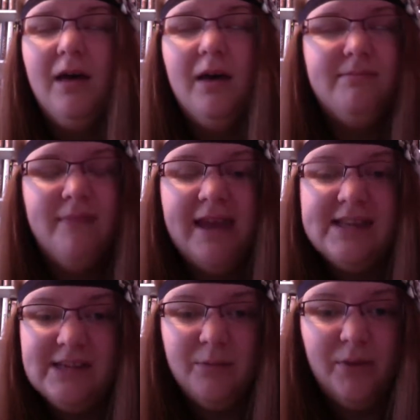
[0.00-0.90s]

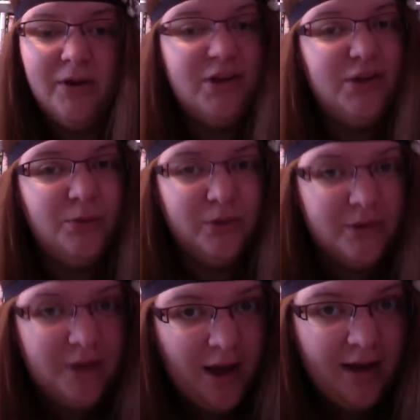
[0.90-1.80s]
Amazing book. You will
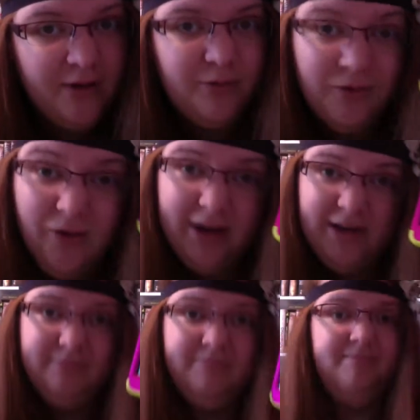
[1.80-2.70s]
not regret it.